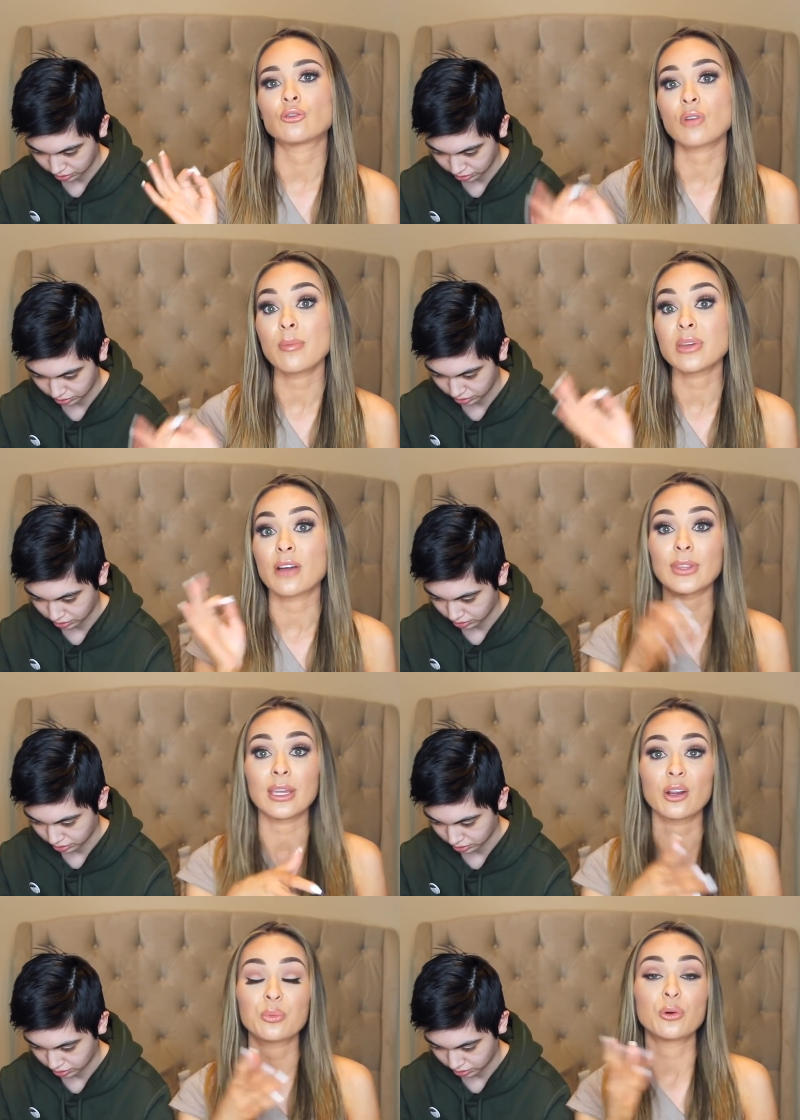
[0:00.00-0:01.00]
Speaker 1: drop me off at the
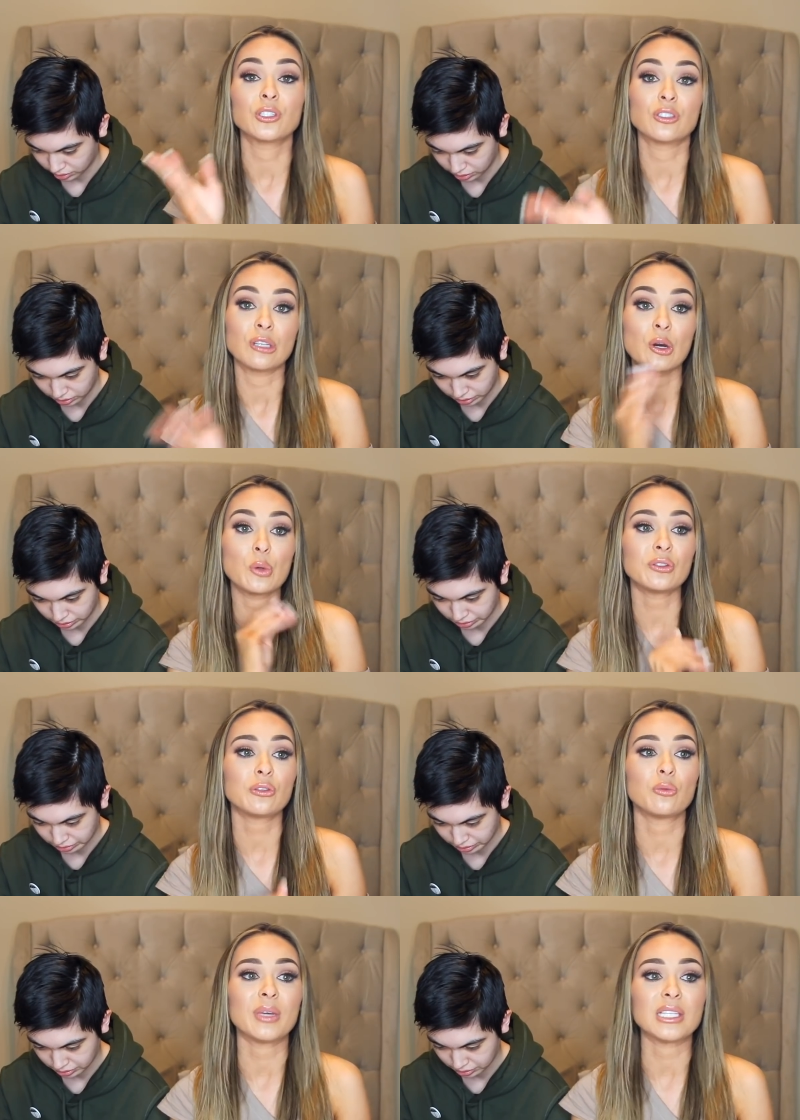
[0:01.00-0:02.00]
airport to go
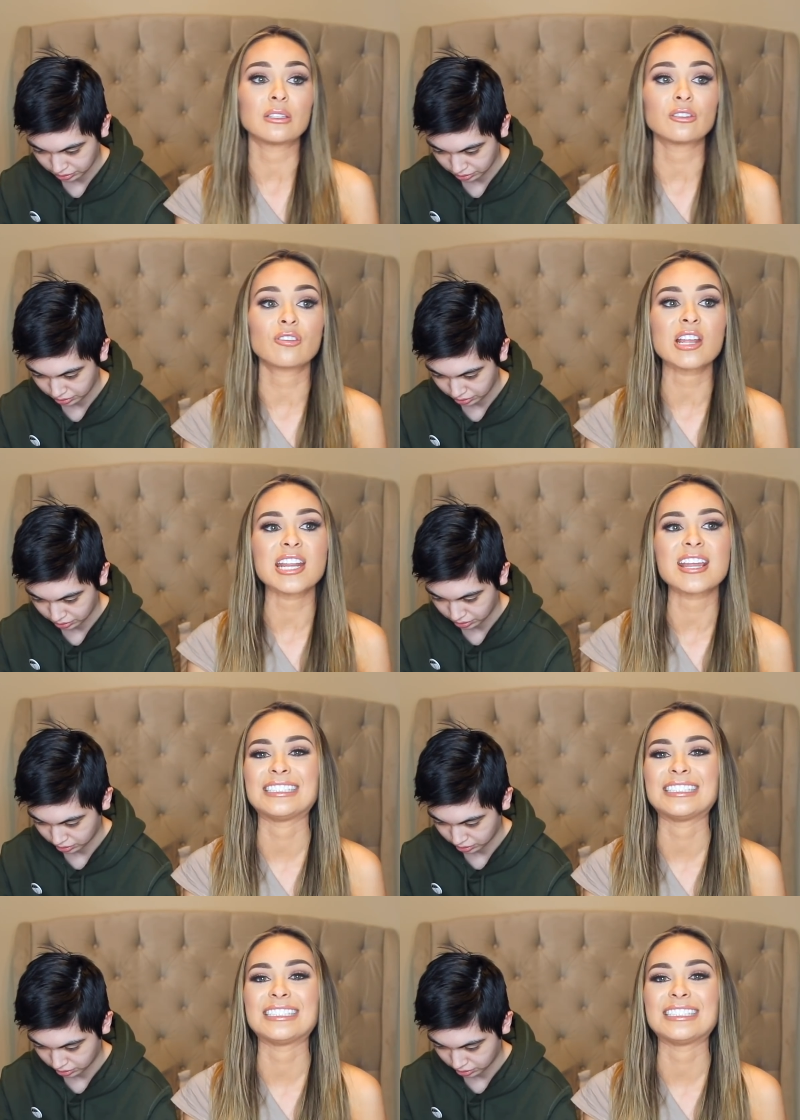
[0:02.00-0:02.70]
to basic training,